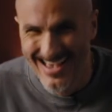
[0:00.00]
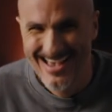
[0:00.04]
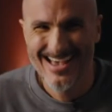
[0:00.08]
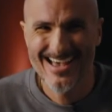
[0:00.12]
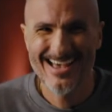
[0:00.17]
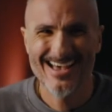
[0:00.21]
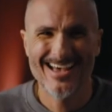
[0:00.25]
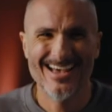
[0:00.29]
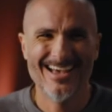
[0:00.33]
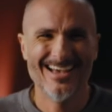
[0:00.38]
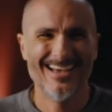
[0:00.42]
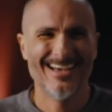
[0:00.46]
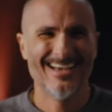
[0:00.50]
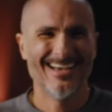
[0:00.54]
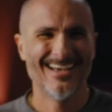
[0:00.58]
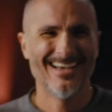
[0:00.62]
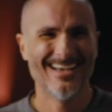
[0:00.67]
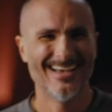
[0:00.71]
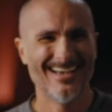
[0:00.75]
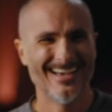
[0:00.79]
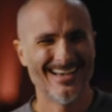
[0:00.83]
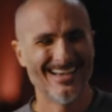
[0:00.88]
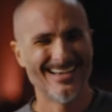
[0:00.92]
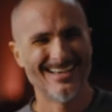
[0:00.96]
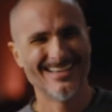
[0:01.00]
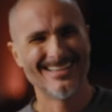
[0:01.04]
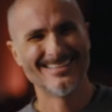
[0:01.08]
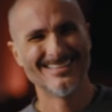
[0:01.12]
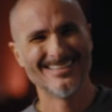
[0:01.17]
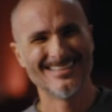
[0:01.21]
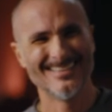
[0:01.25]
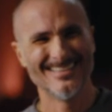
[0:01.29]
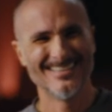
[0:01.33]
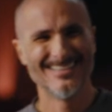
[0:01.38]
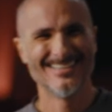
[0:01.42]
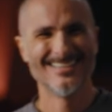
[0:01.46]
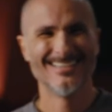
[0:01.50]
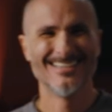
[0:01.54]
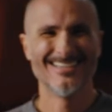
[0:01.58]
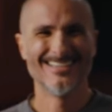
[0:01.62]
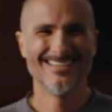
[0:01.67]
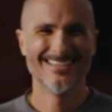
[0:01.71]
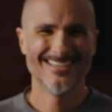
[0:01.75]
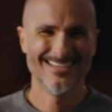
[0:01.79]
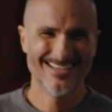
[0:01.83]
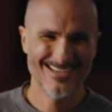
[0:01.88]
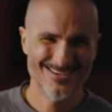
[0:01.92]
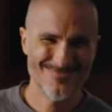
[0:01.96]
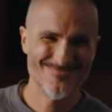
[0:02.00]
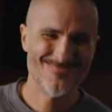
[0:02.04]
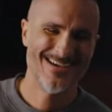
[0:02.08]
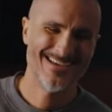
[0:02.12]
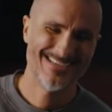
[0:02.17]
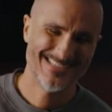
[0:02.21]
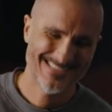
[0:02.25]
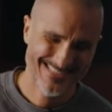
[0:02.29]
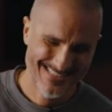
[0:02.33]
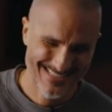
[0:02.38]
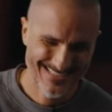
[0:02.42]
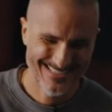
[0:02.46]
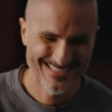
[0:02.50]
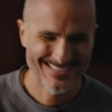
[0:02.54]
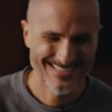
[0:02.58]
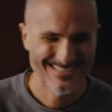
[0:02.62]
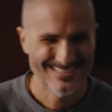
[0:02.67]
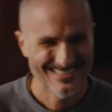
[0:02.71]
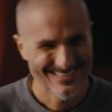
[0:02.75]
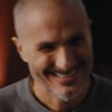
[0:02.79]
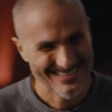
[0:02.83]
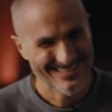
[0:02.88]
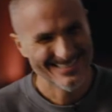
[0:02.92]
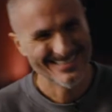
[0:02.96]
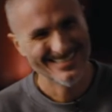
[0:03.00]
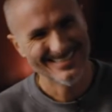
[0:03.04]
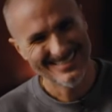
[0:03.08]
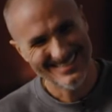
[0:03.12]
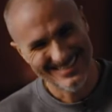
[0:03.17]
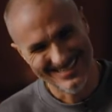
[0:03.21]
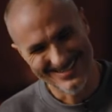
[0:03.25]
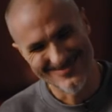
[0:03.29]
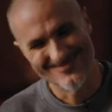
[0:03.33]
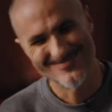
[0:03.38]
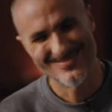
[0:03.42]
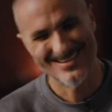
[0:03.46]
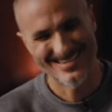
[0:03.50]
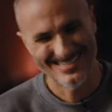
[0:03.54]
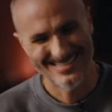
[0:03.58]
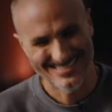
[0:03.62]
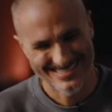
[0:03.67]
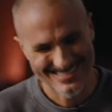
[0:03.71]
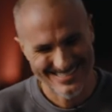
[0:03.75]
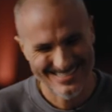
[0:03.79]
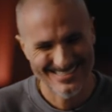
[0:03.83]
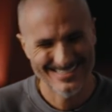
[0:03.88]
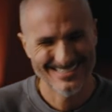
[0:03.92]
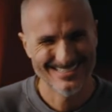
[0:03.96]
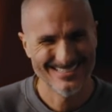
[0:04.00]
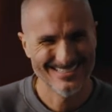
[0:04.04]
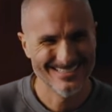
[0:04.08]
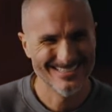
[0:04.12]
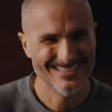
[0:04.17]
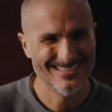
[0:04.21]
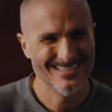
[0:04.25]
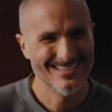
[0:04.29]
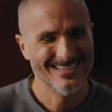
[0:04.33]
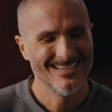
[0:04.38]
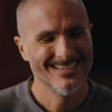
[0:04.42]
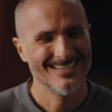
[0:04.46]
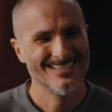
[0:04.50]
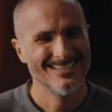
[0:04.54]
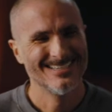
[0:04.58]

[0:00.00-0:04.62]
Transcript: calls me Usher. They call me Big Time because that's my nickname. So